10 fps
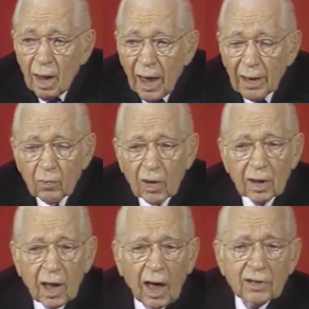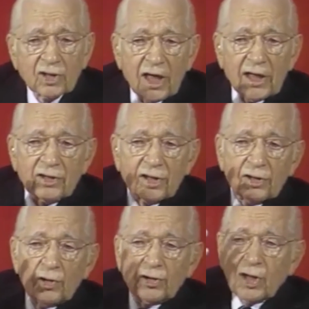And where God says that
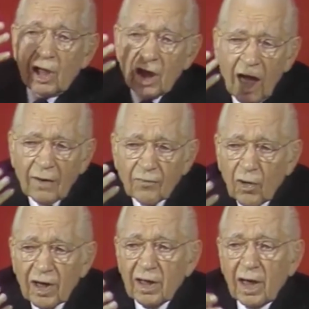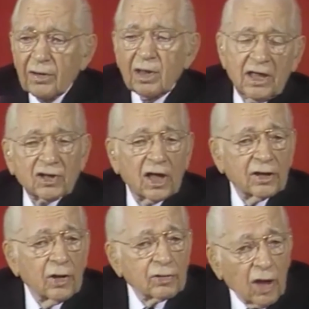you shall love one another, he said
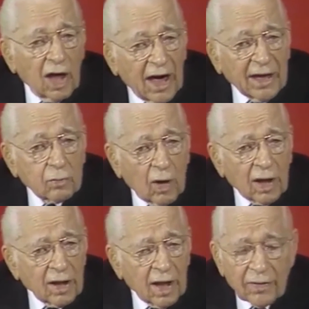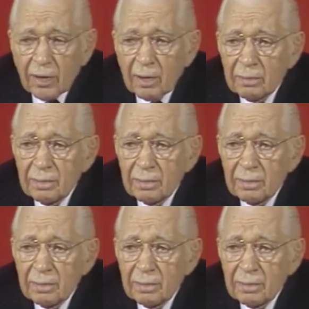you shall hate one another.